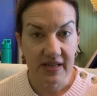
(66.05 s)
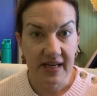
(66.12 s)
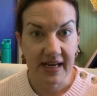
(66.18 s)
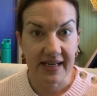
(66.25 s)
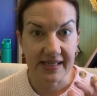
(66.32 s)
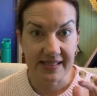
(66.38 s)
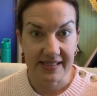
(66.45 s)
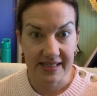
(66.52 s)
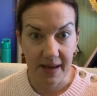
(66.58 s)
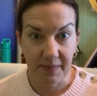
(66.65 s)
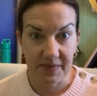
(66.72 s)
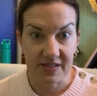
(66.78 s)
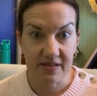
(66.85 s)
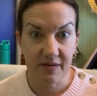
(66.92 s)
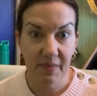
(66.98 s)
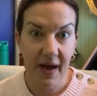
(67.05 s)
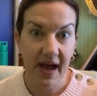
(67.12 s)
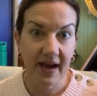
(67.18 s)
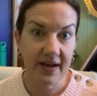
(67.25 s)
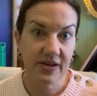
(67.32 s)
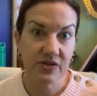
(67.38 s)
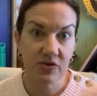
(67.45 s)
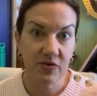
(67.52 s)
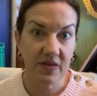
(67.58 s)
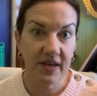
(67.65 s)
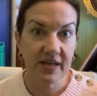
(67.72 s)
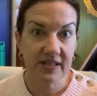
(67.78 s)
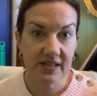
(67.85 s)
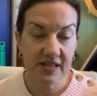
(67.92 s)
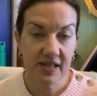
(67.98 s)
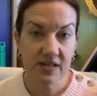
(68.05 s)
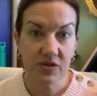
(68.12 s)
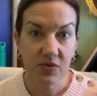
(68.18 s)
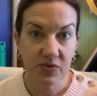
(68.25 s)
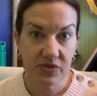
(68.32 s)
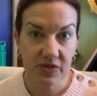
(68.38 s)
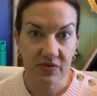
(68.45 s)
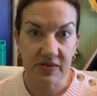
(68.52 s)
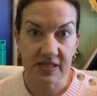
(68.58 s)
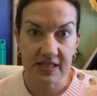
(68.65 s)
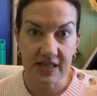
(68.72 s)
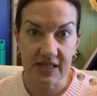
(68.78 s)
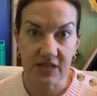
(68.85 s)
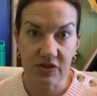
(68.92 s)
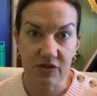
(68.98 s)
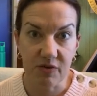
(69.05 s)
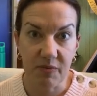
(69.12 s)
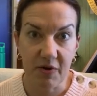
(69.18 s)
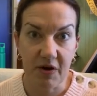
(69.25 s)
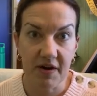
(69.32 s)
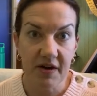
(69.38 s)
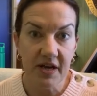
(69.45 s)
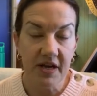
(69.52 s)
accept the package or like they don't do the signature part.